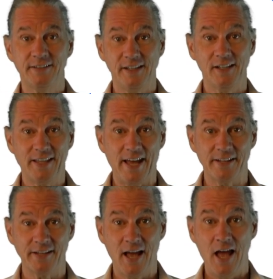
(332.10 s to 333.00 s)
Till
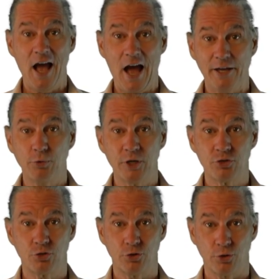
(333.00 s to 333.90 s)
then, I
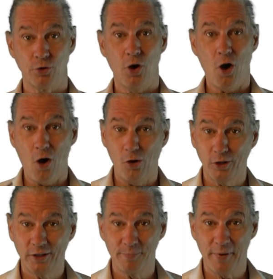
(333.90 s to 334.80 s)
wish you
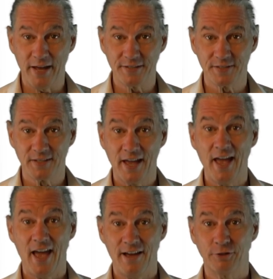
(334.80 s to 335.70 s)
all the best.
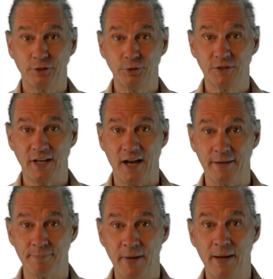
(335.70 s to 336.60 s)
Have a good
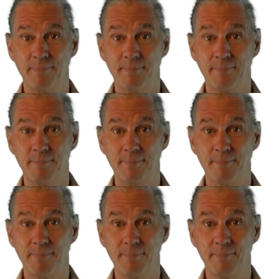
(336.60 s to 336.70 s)
time.